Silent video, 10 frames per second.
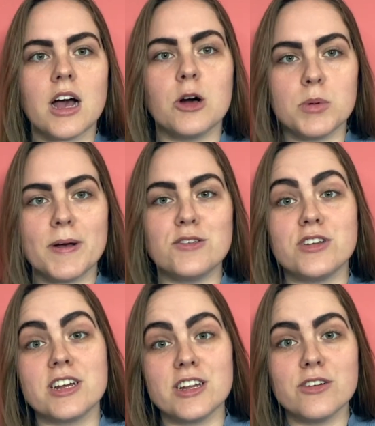I'll be
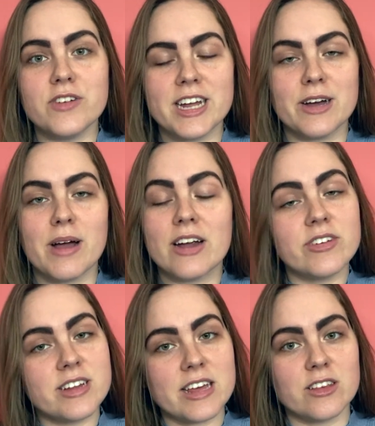posting a new video
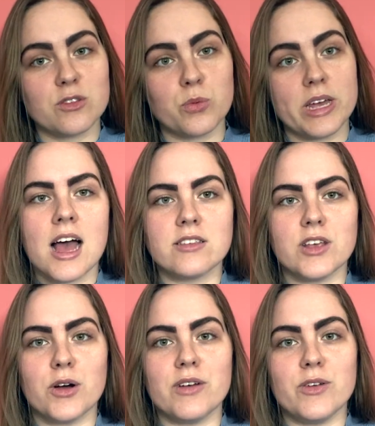every day this week.
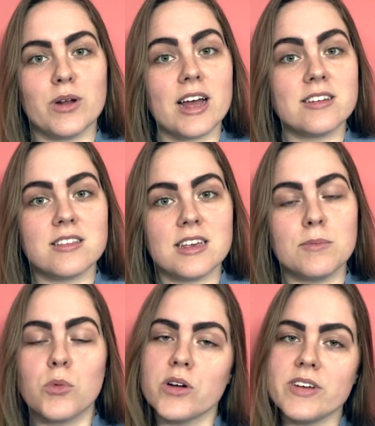So if you would like to see
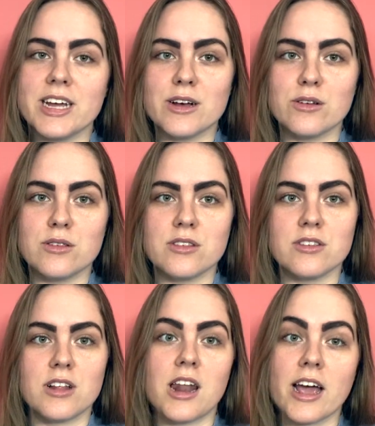more
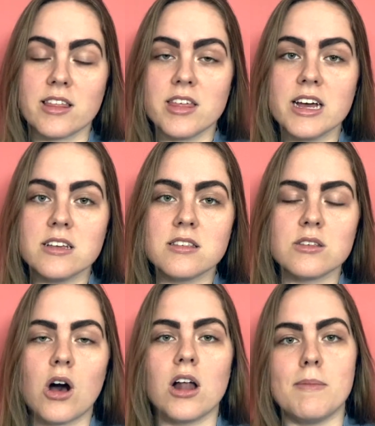videos like
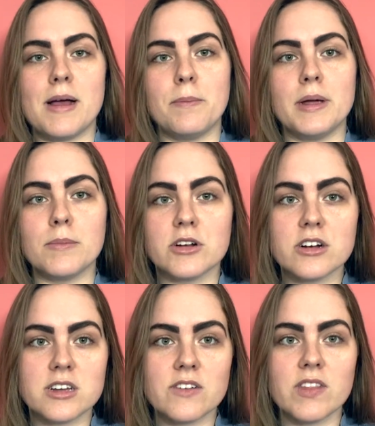this, all about being
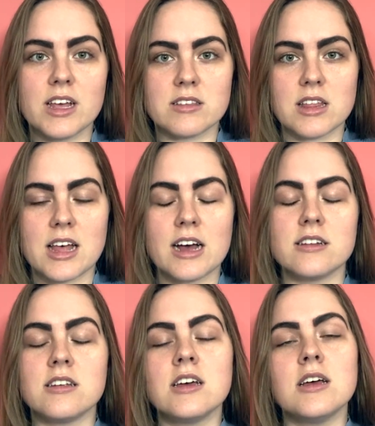productive and things like
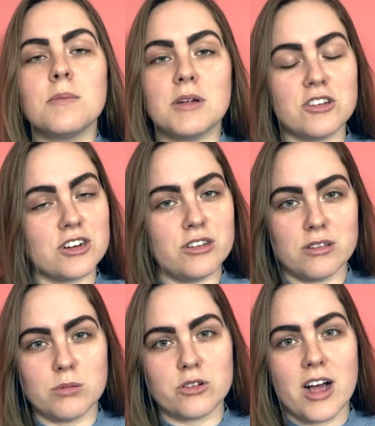that, be sure to
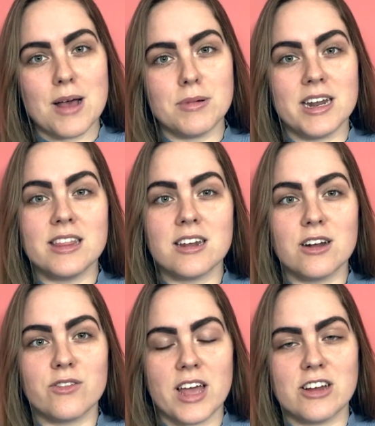subscribe and hit the
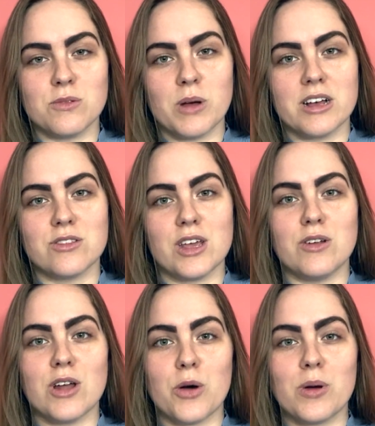notification bell so that
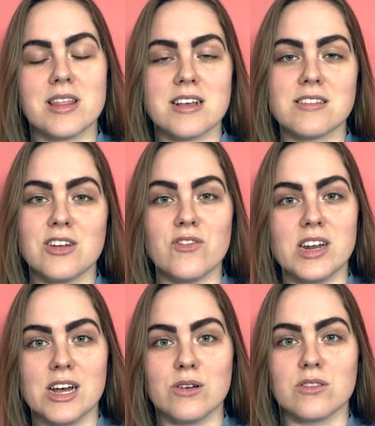you know when these new
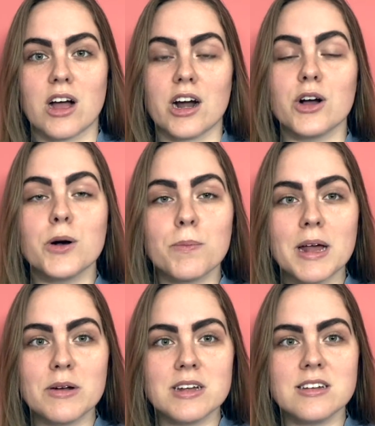videos are
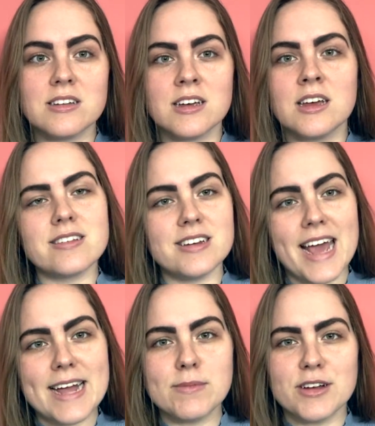uploaded.
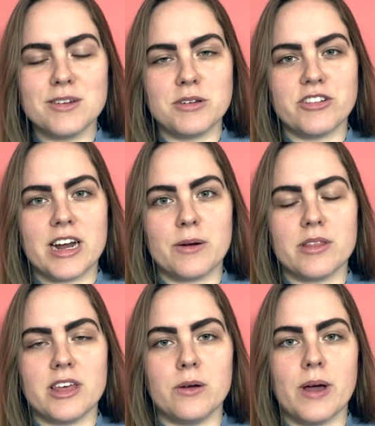Today I'm going to be sharing
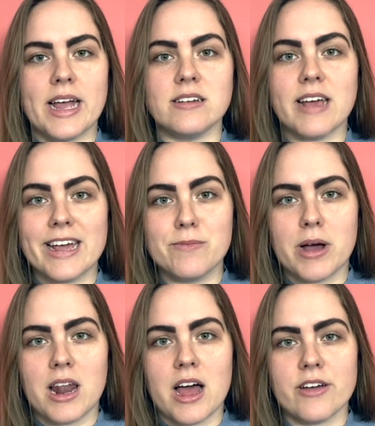with you a day in
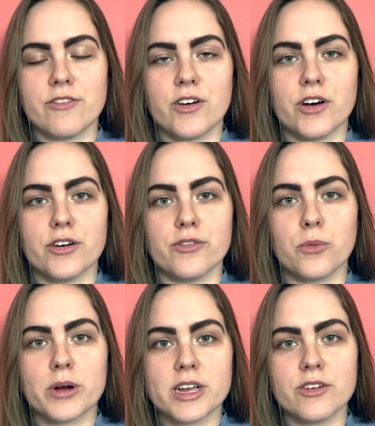my life of
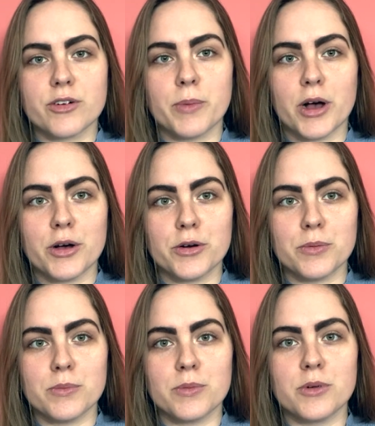working from
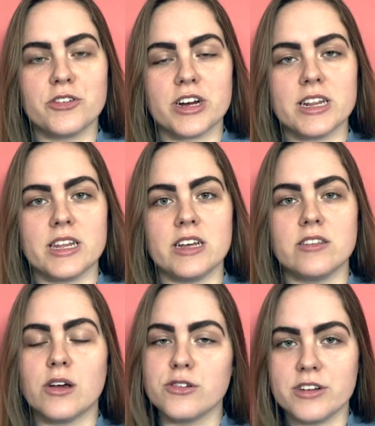home during the
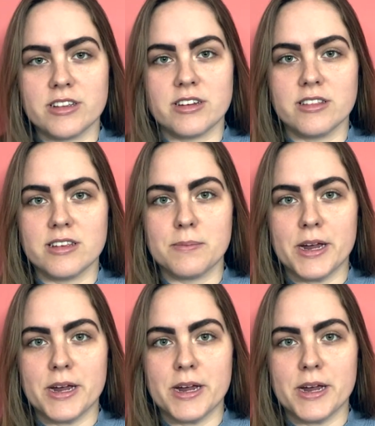social distancing